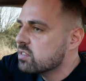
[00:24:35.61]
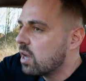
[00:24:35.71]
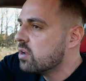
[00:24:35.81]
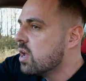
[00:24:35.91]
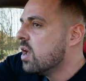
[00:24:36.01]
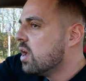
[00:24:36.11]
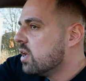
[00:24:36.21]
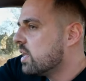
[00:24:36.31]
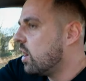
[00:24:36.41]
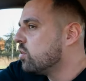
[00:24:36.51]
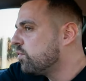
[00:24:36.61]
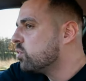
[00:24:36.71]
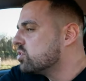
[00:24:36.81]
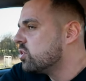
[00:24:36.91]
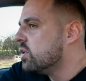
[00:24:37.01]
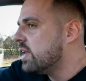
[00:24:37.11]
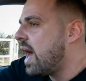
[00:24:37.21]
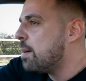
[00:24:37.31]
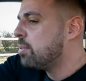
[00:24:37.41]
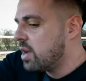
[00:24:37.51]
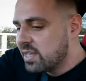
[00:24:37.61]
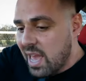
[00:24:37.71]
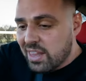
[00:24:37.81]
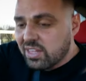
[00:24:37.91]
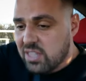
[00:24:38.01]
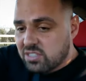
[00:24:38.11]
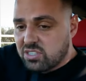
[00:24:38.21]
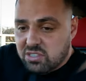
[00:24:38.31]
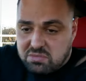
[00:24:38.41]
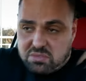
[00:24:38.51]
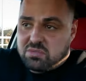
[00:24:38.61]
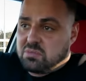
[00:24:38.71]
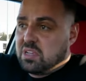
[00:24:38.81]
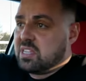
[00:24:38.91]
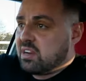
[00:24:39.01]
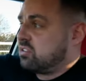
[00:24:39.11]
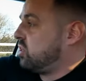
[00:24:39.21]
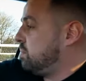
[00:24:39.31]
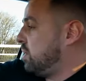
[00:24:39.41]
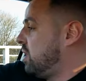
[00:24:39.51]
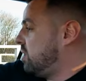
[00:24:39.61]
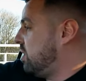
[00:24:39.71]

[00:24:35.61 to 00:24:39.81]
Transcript: So, yeah, I look forward to doing that. But yeah, the, the Integra Type R.